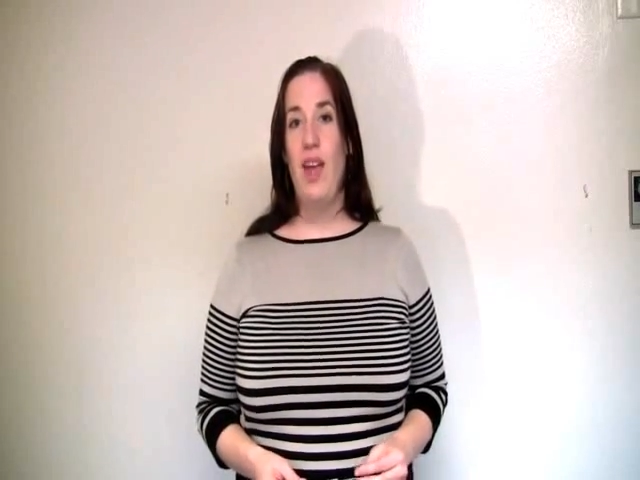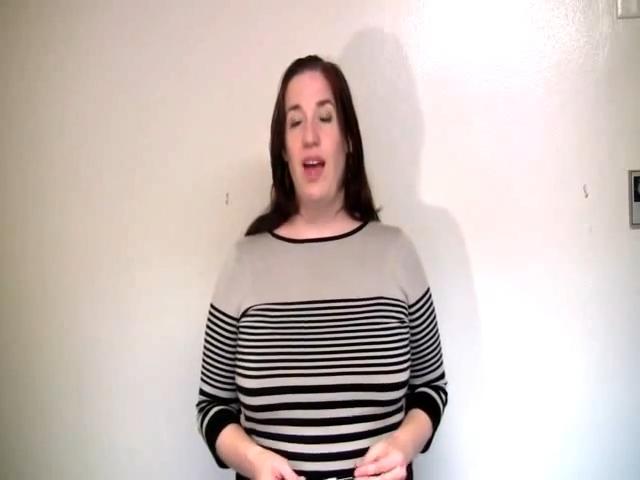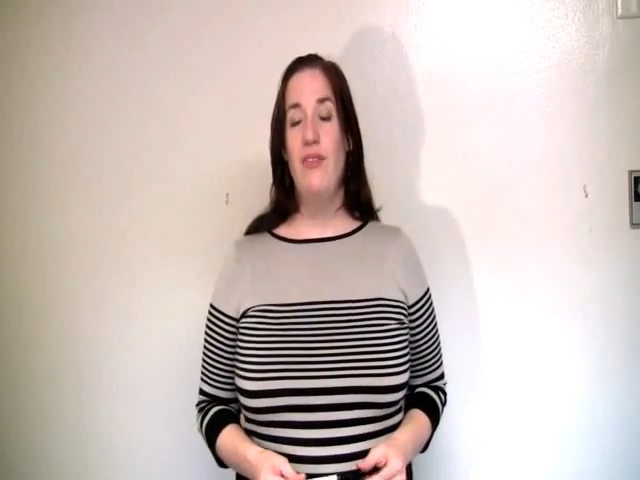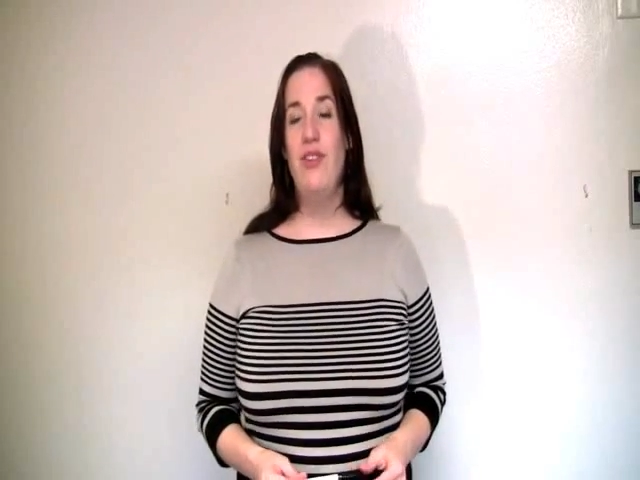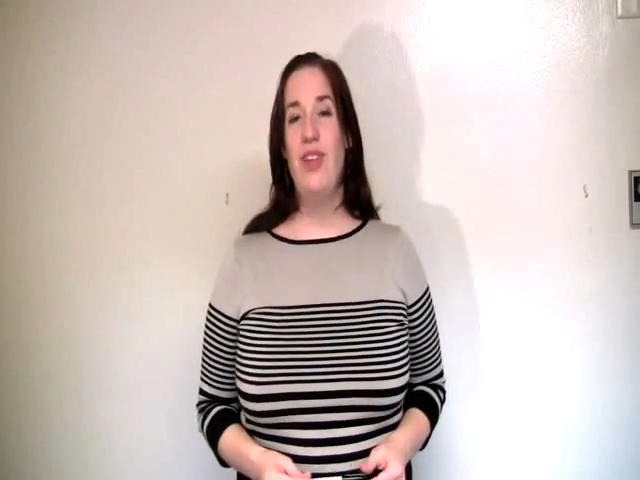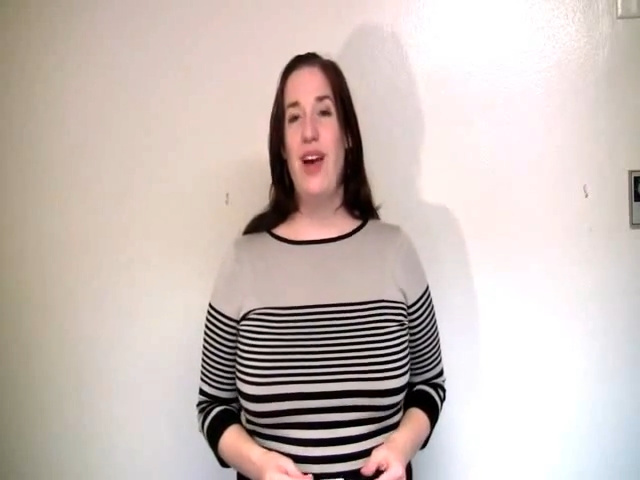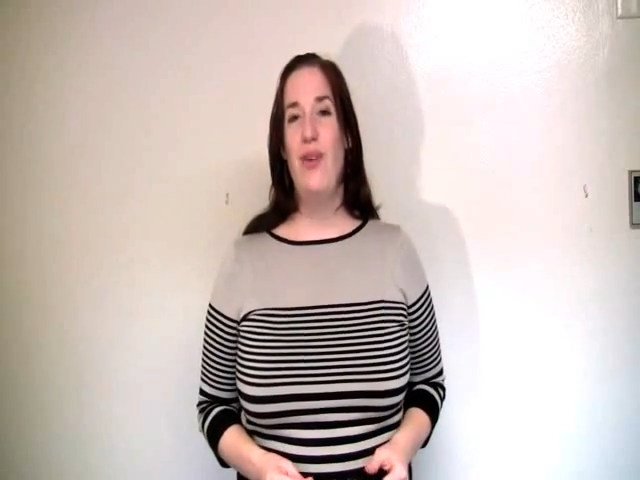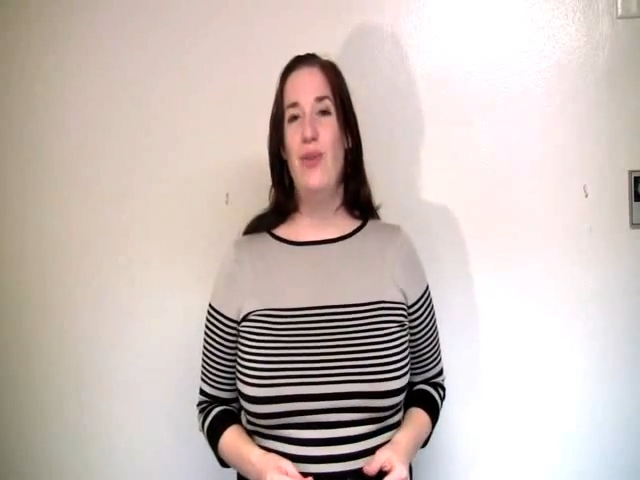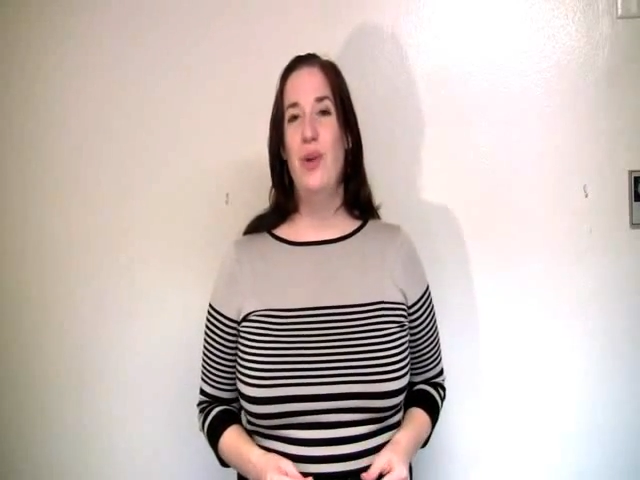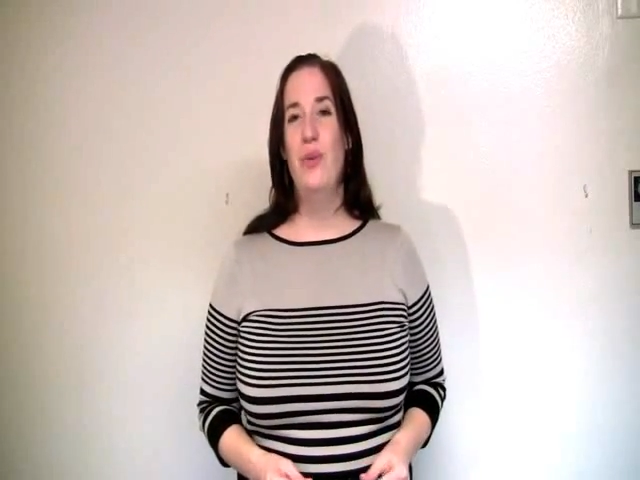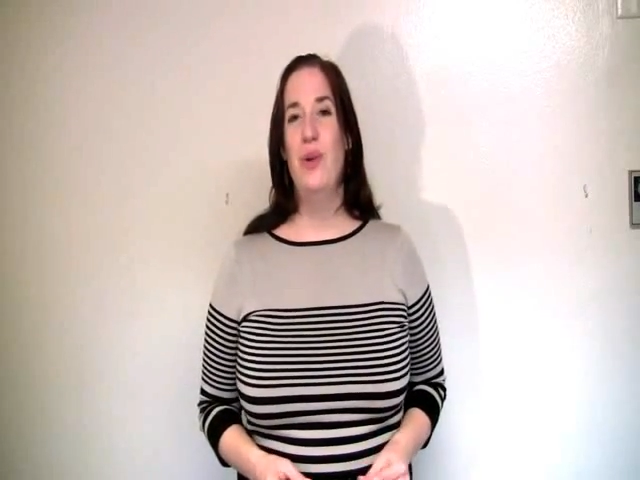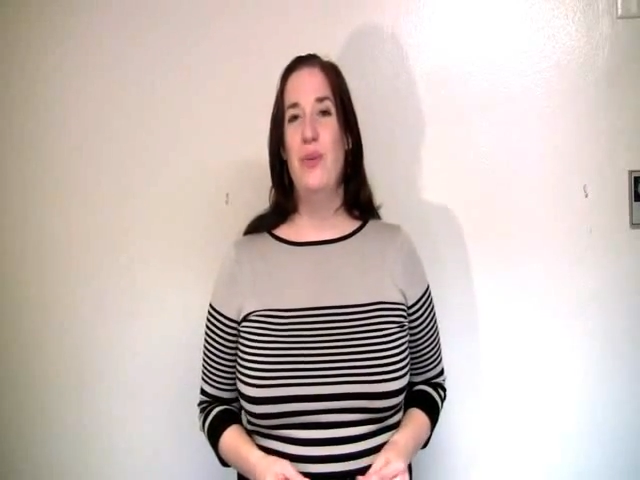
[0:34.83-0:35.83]
After that,
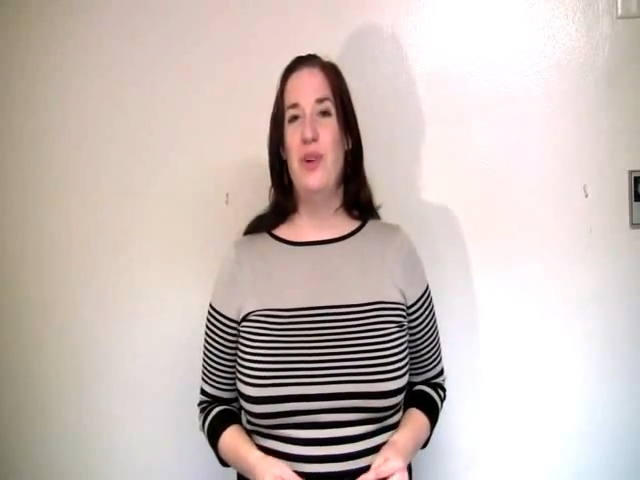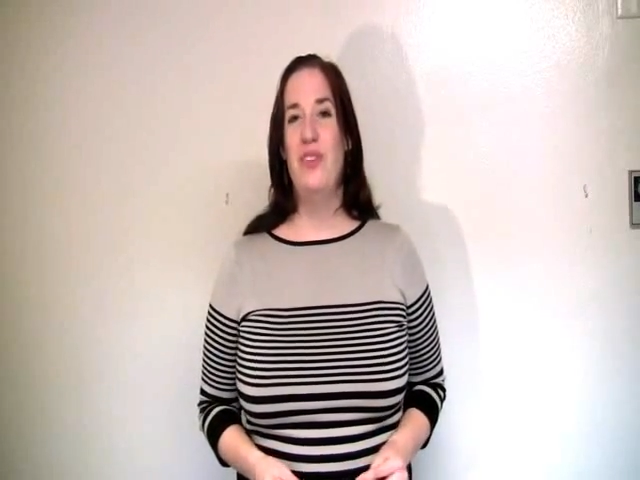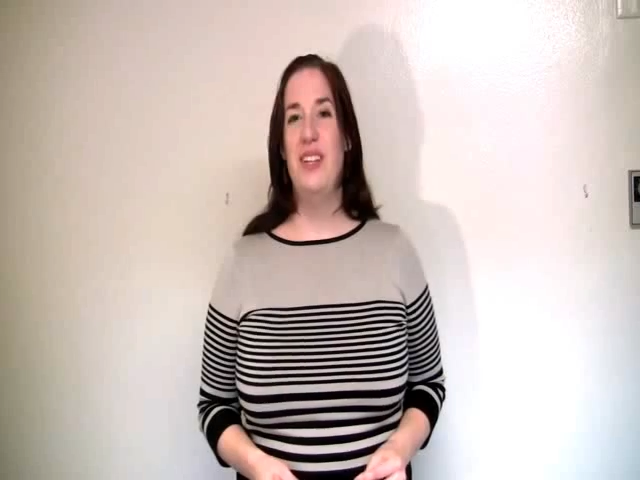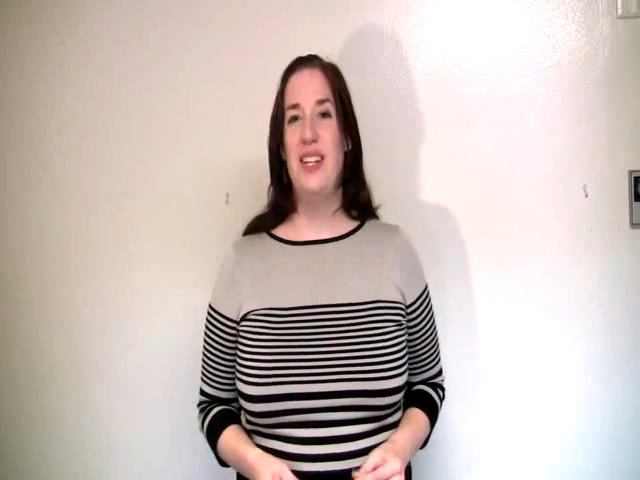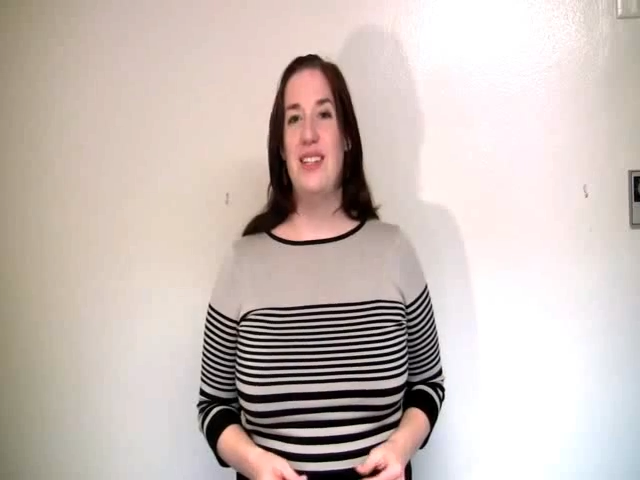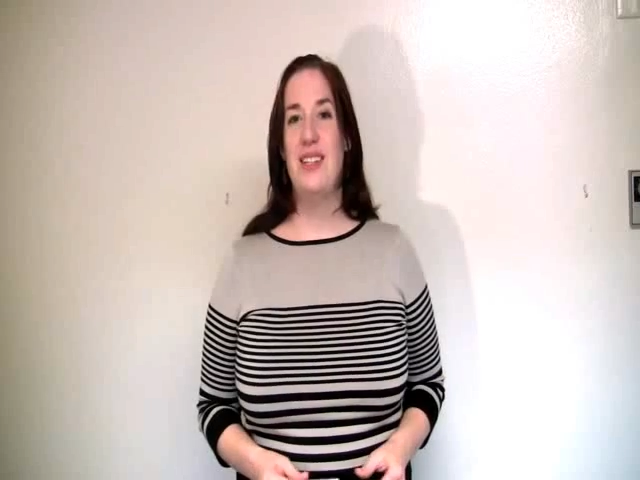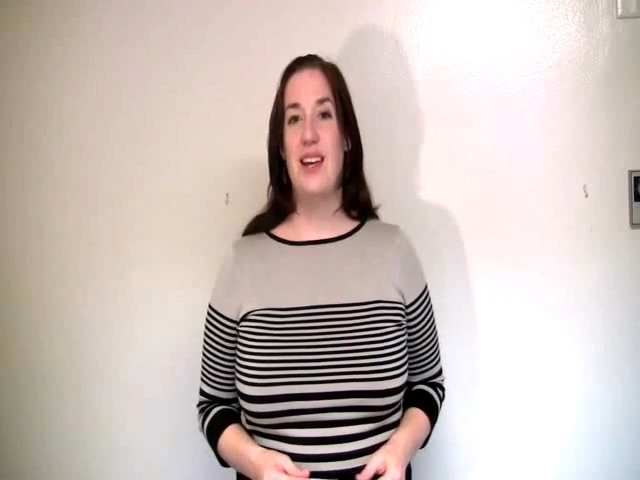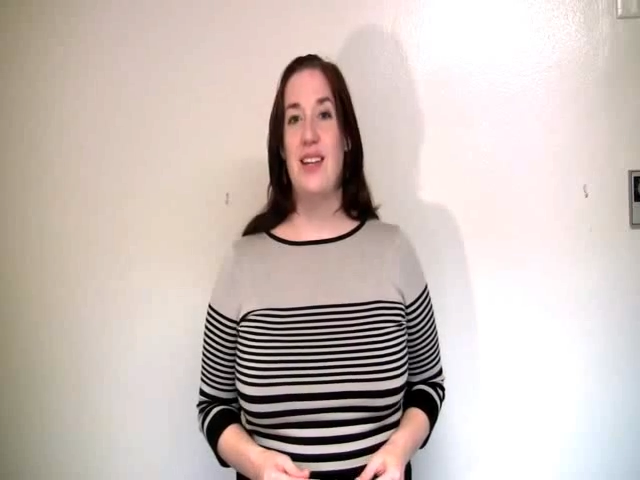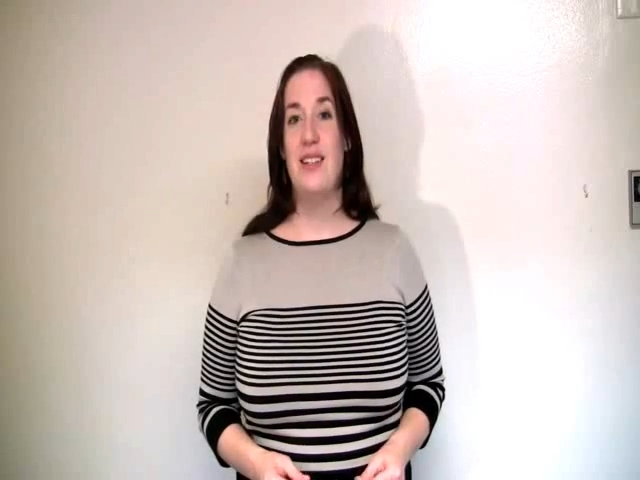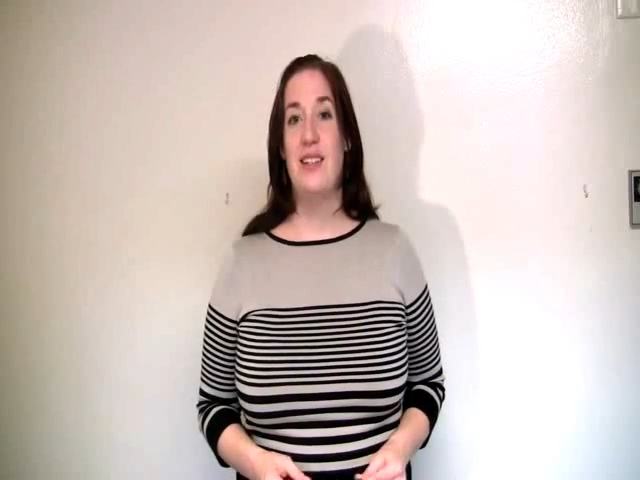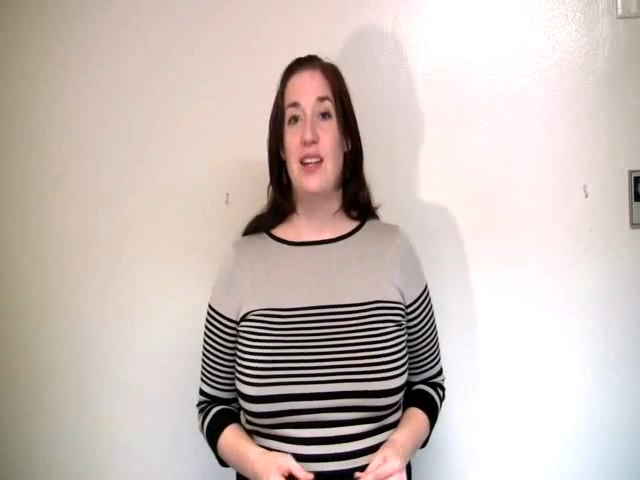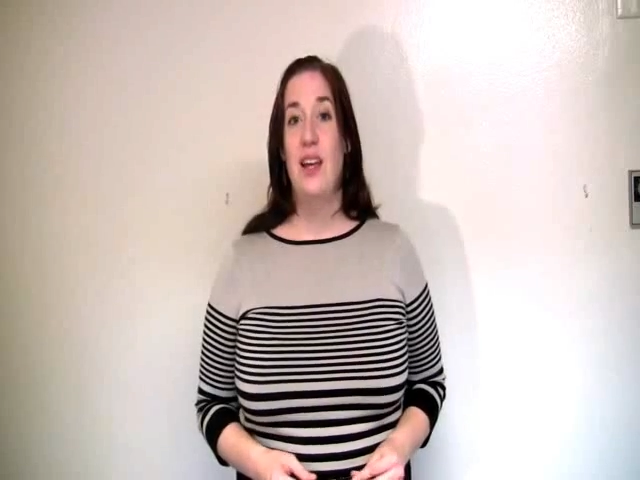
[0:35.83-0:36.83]
we will briefly
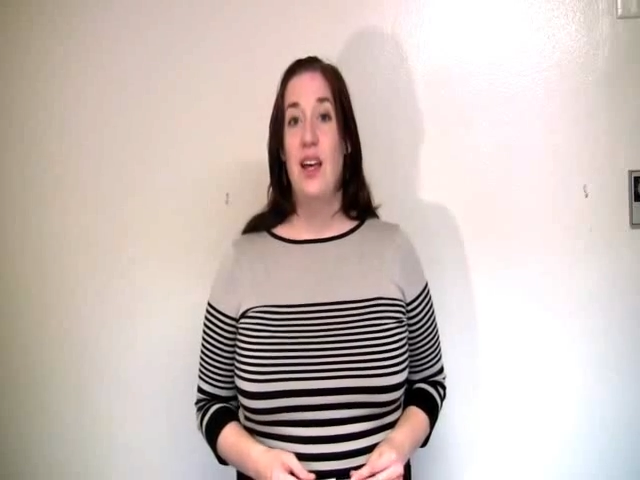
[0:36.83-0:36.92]
discuss